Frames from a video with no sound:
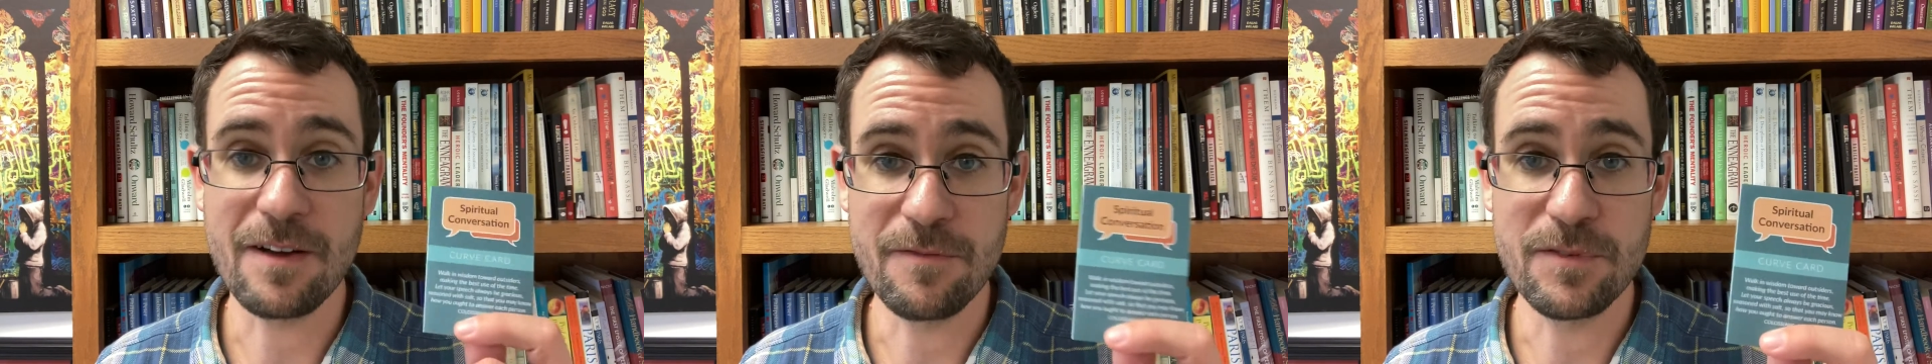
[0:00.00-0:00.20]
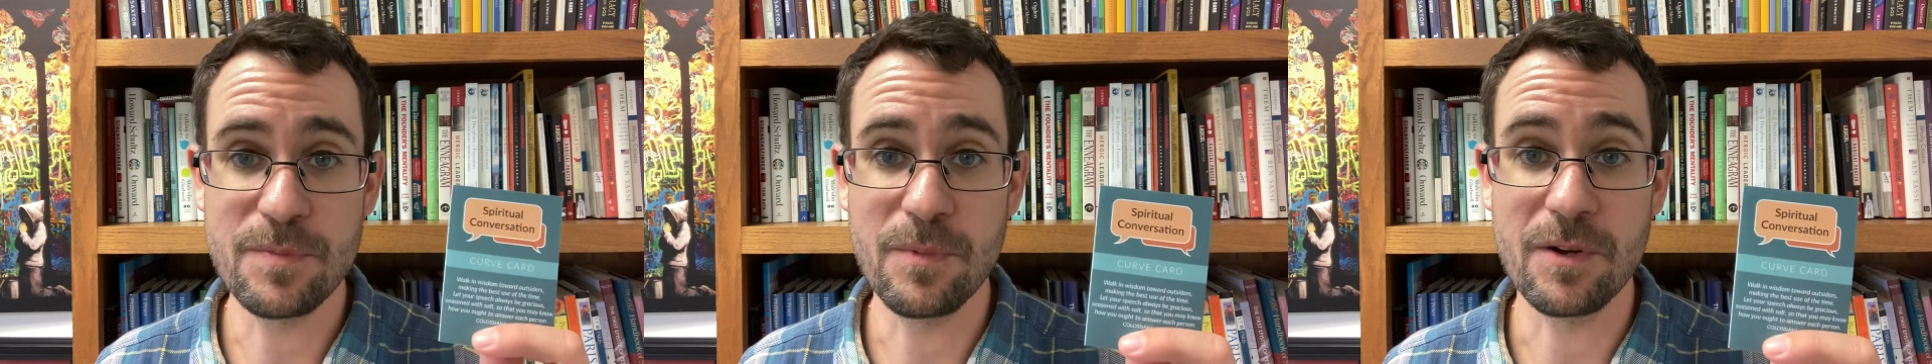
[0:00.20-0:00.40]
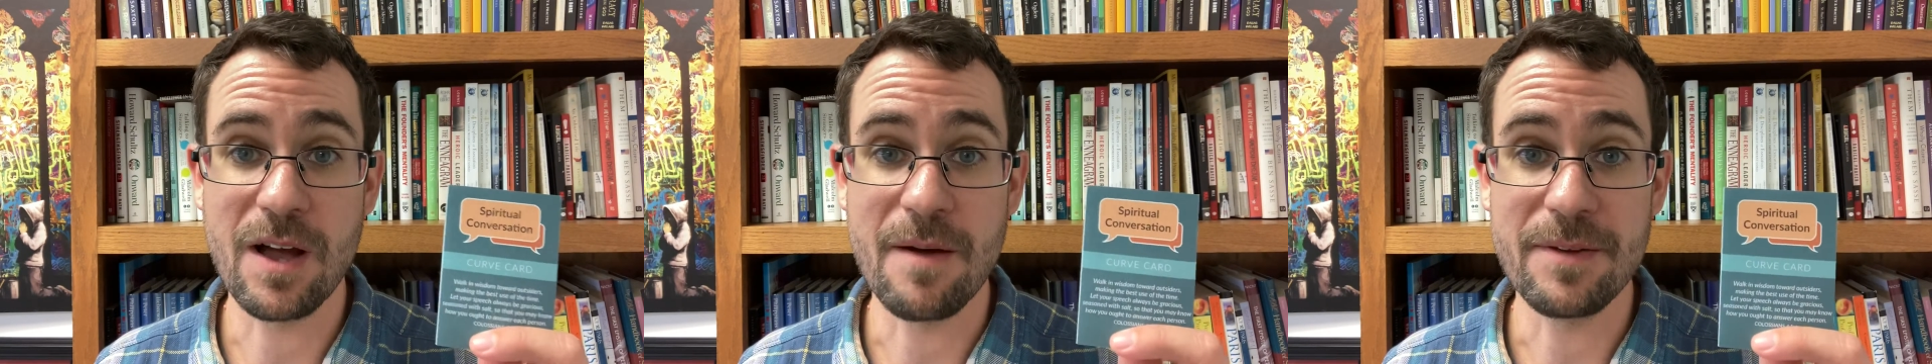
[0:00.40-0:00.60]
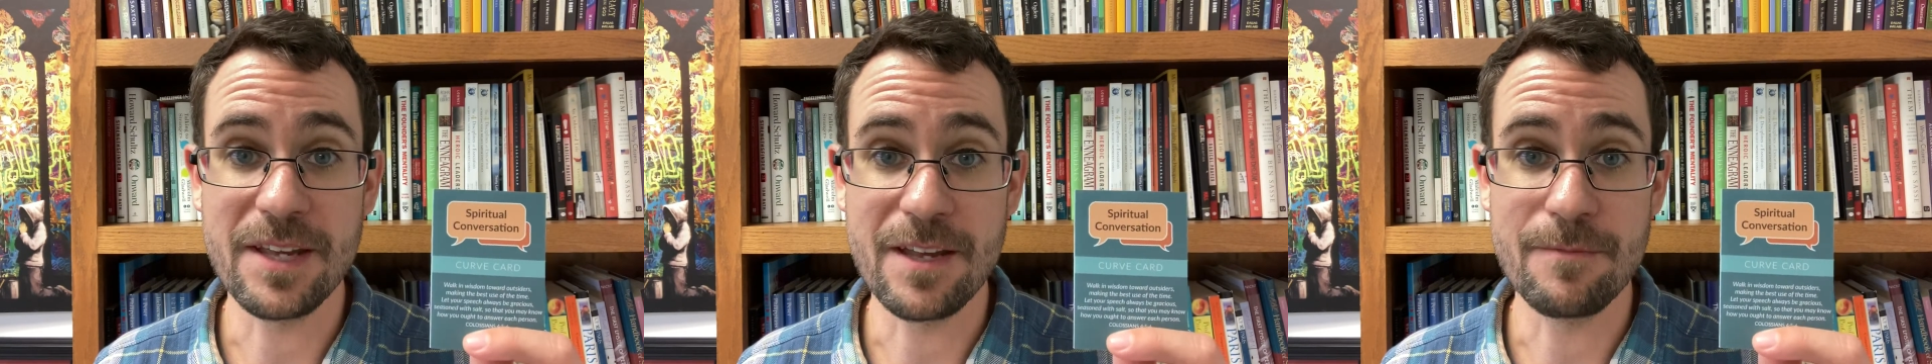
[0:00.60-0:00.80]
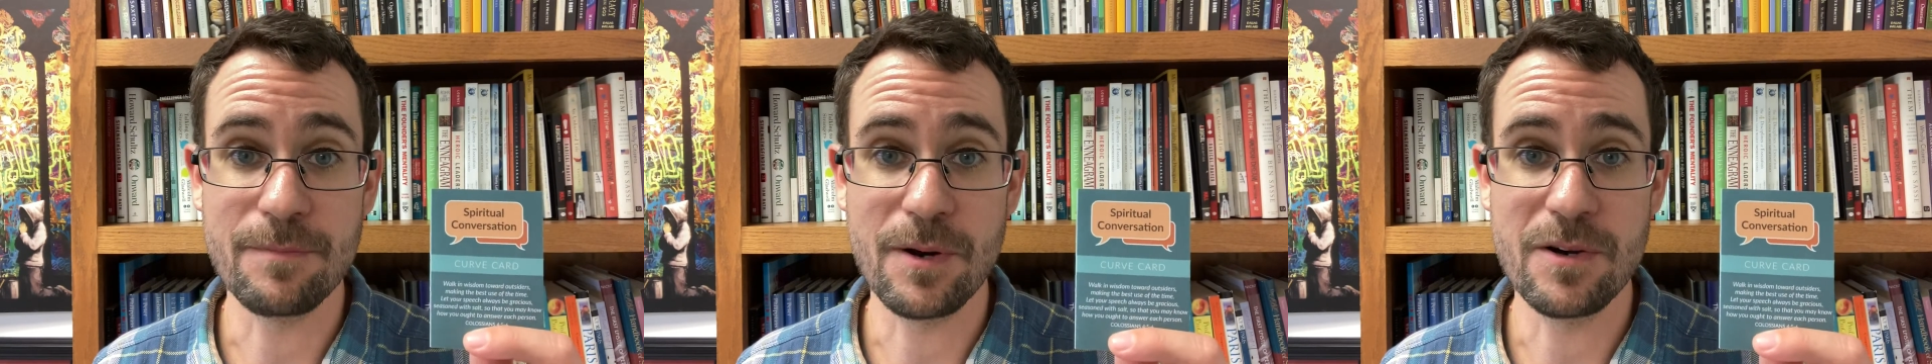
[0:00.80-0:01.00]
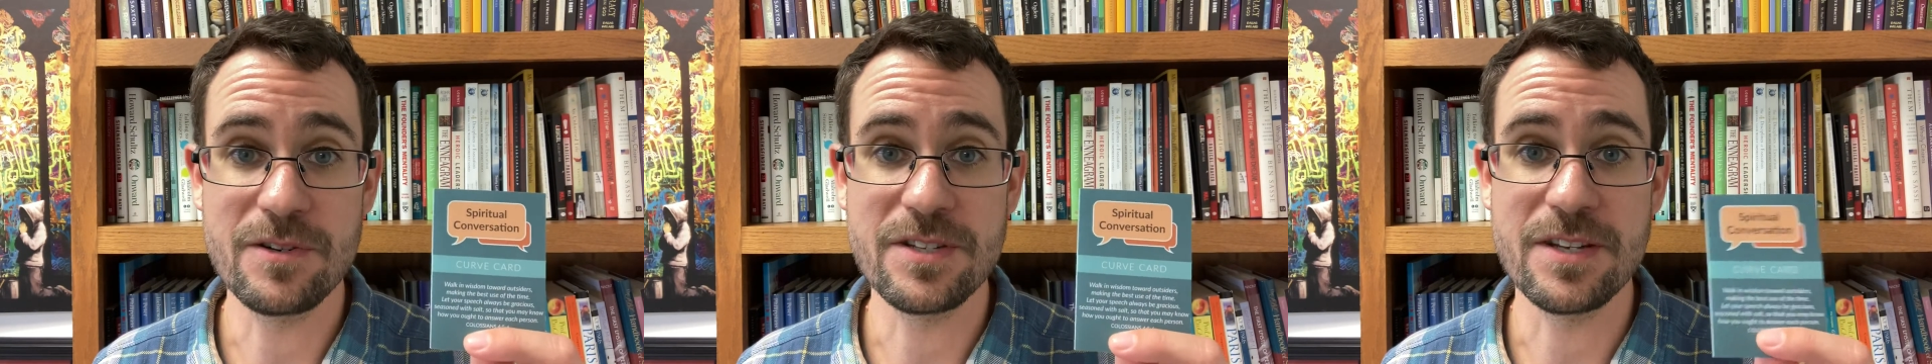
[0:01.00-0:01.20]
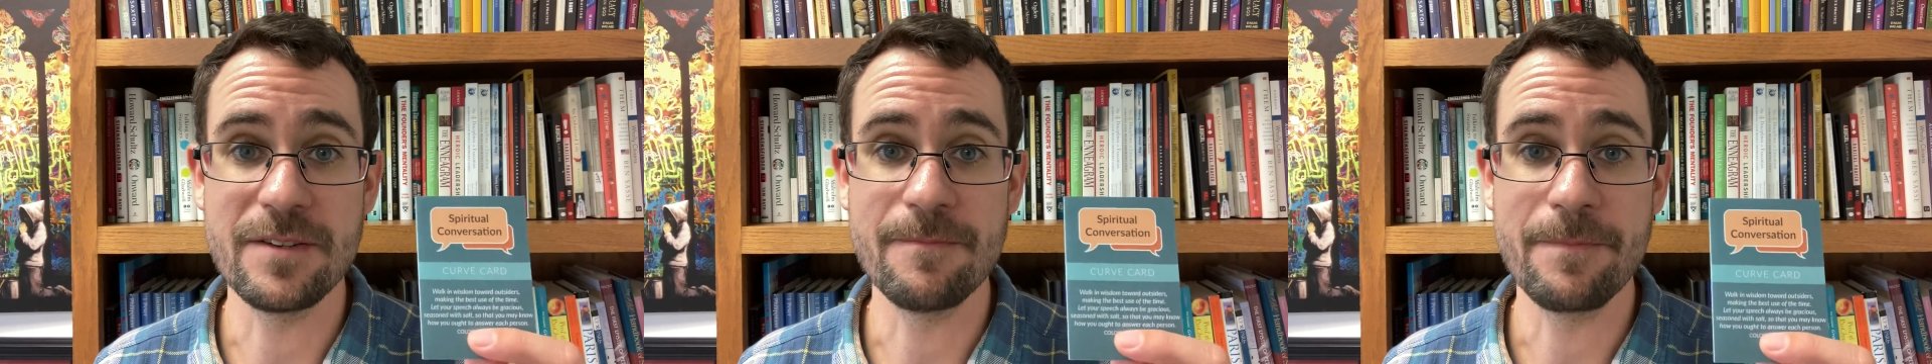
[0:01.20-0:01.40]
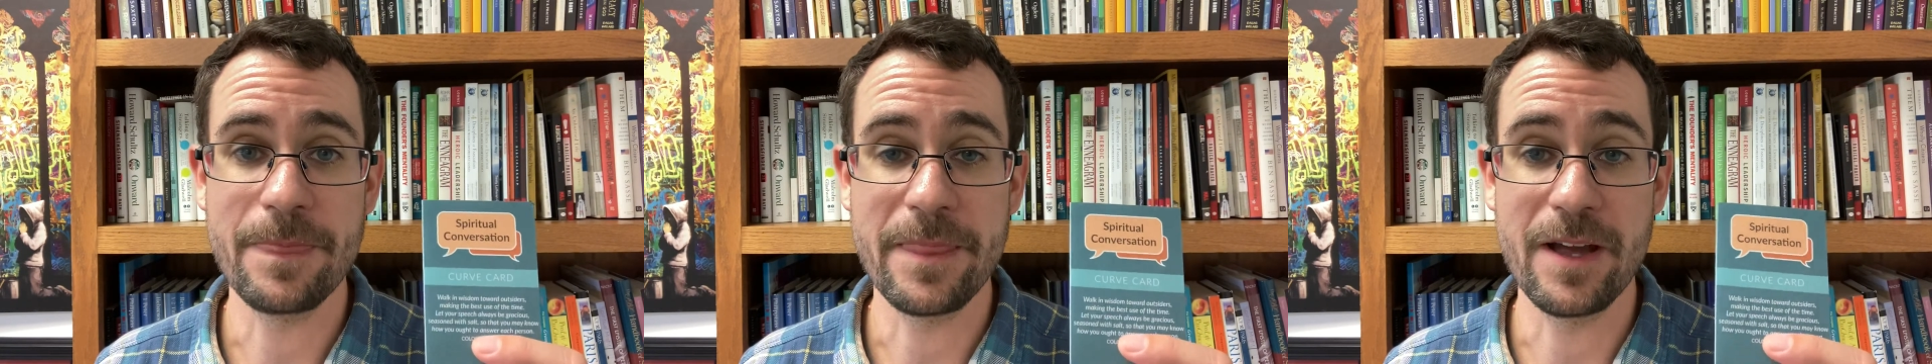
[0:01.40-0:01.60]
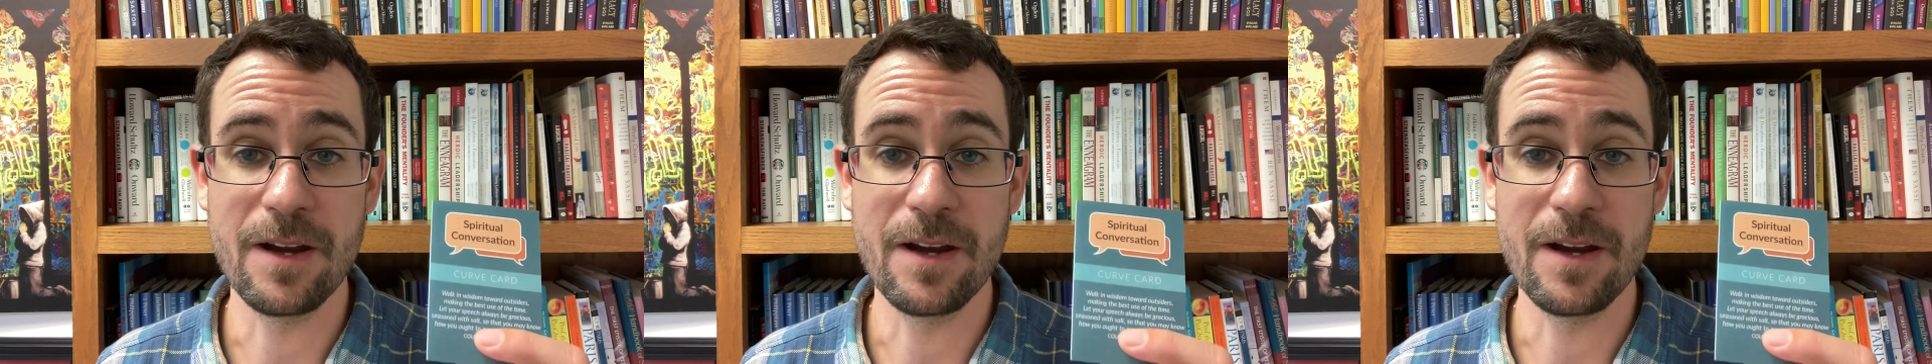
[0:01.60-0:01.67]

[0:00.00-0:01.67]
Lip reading: comfortable coming in person,